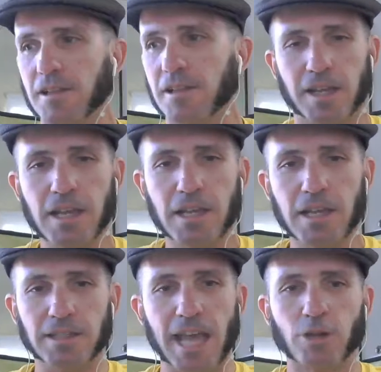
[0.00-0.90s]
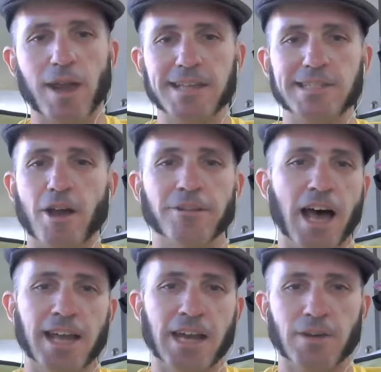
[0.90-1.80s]
to get crazy
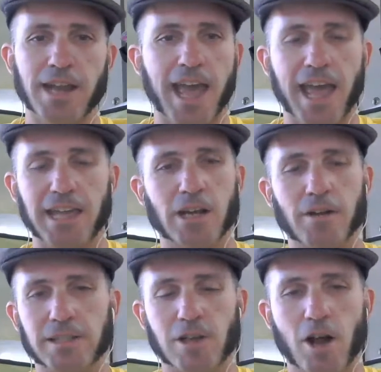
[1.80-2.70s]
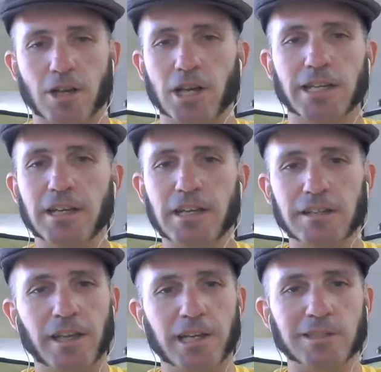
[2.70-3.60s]
online every day. It's all good.
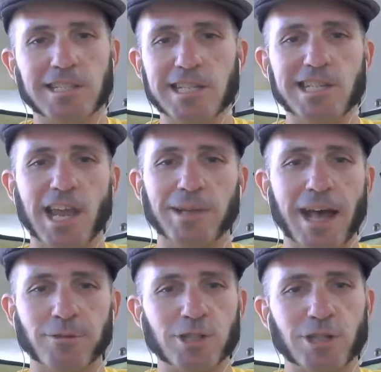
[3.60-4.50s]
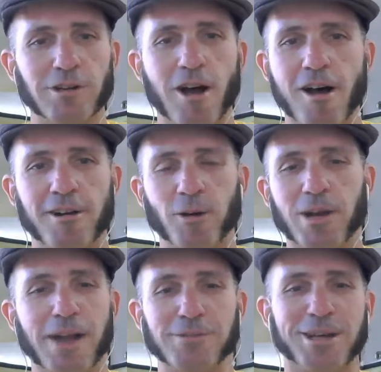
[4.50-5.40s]
DJ without their shirt on or
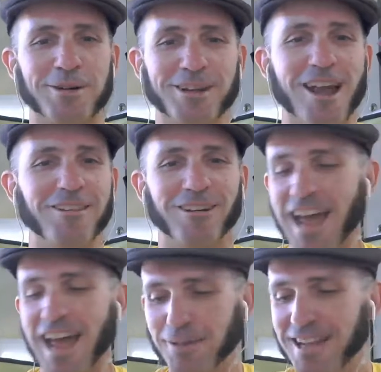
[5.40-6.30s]
whatever's going on in their life.